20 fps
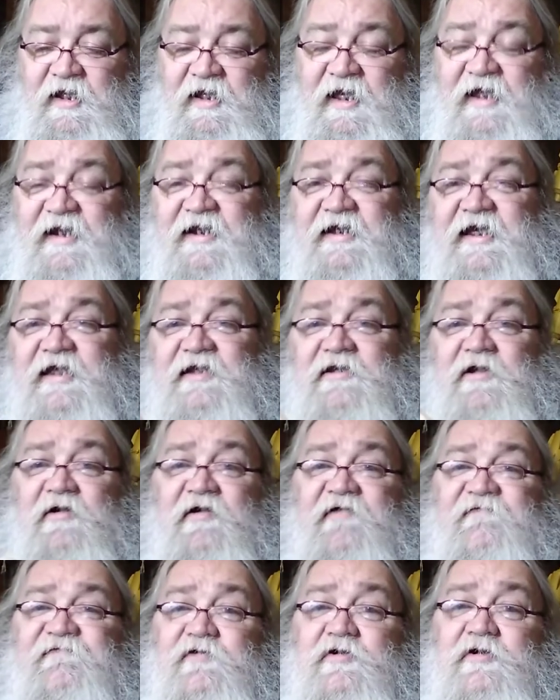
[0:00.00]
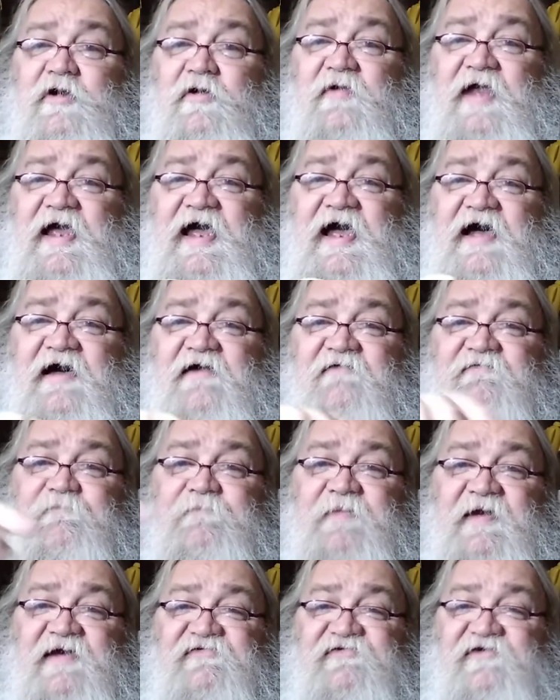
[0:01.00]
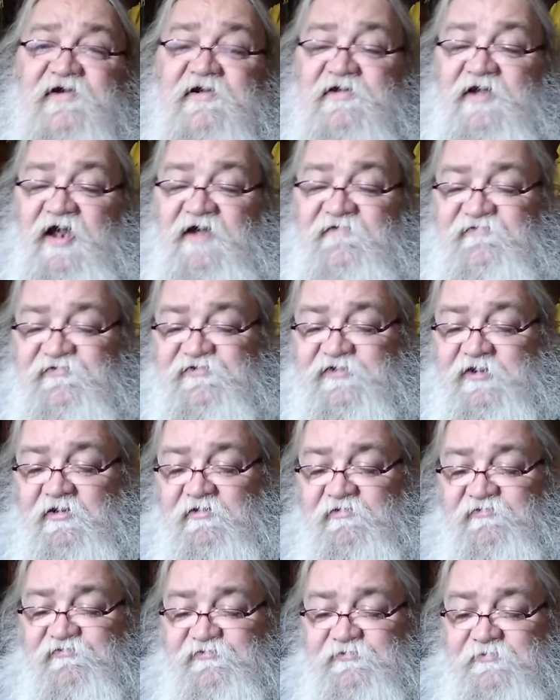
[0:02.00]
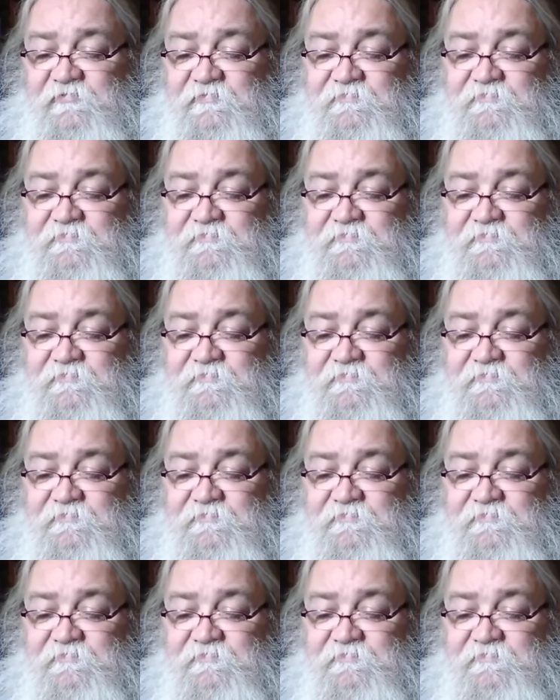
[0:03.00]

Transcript: and again, though, if you don't have basic knife skills,